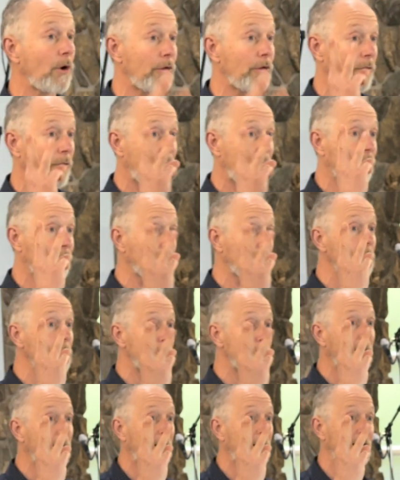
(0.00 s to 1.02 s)
There are three
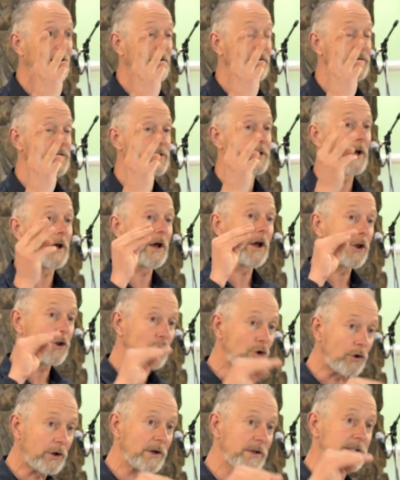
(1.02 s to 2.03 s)
paths
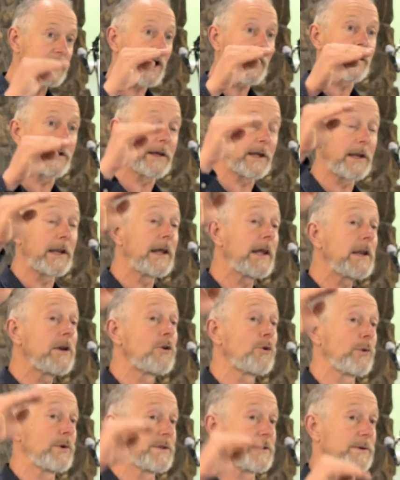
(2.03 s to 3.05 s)
you can take in
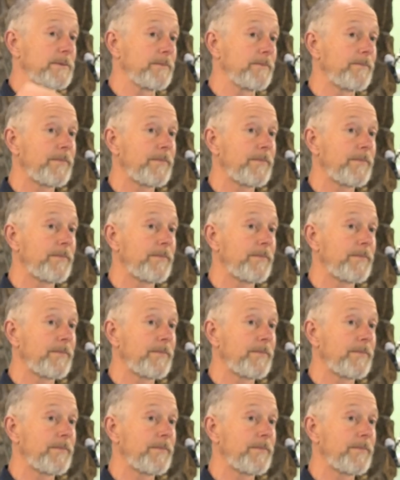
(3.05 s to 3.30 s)
Hinduism.